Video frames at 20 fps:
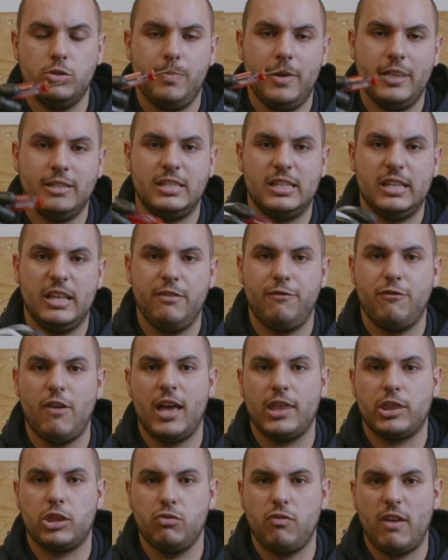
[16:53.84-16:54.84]
Basically, if
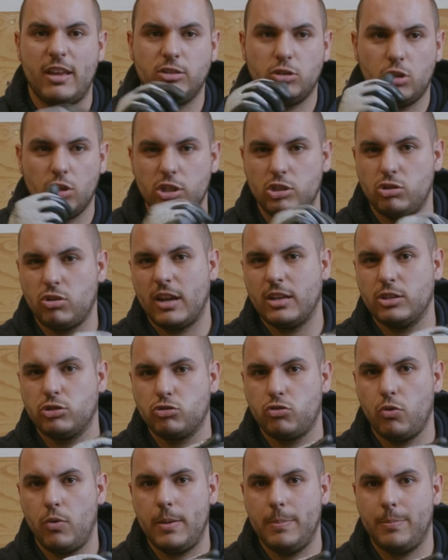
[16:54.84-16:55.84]
that thread's going, you're trying to
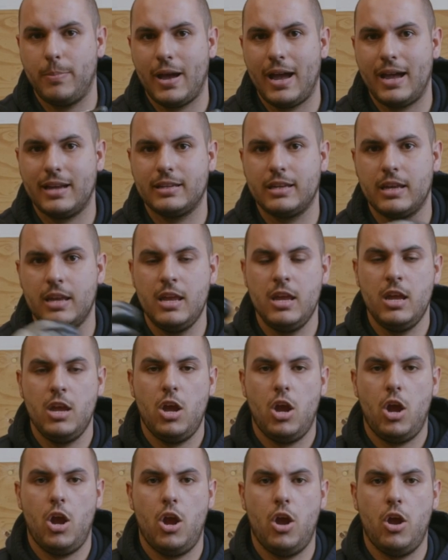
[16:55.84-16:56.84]
screw it back,
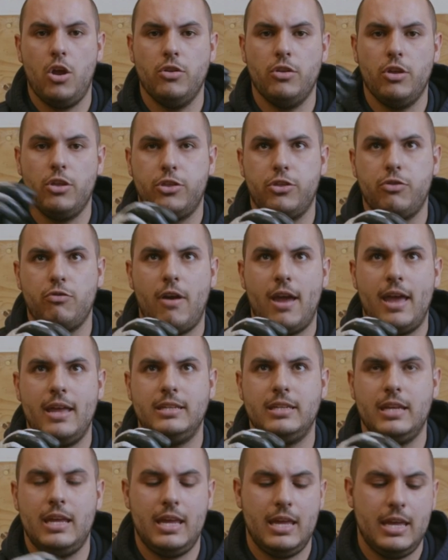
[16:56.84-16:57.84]
and the
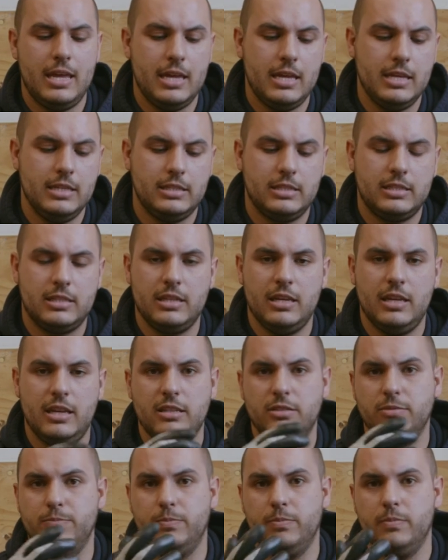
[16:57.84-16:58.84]
thread is
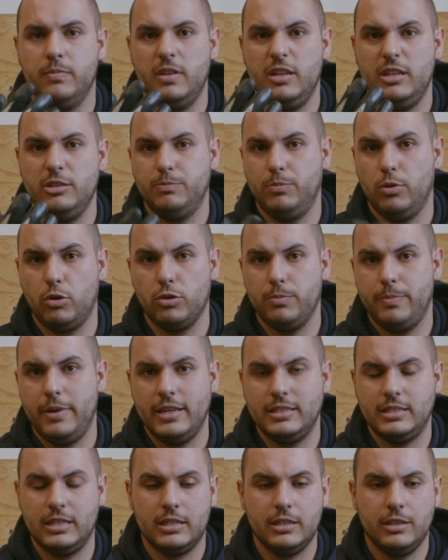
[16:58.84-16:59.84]
buggered,
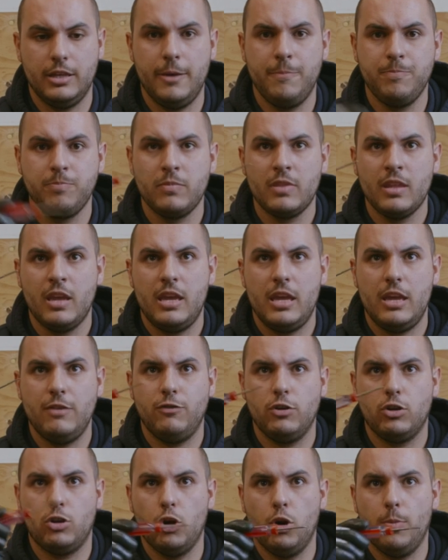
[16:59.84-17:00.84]
basically.
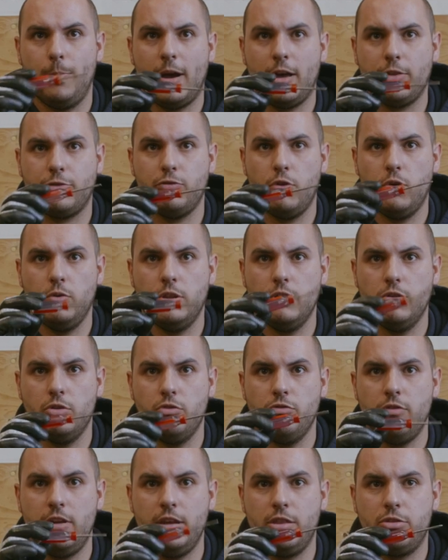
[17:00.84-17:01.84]
If you go back through
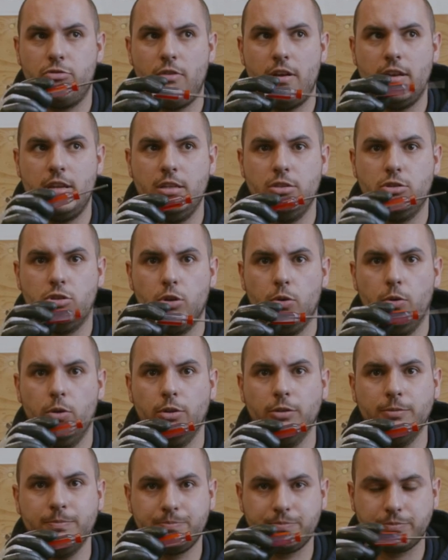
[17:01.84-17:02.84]
the re-threading
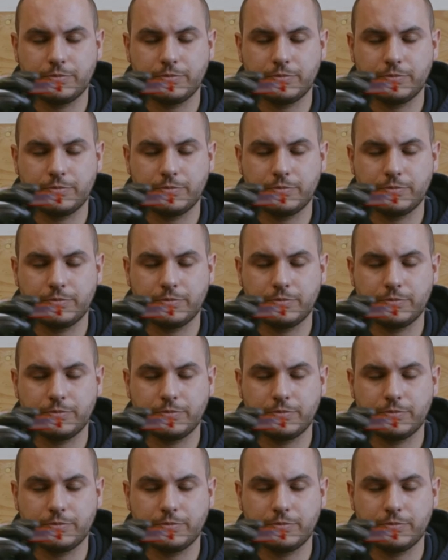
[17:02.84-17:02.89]
tool,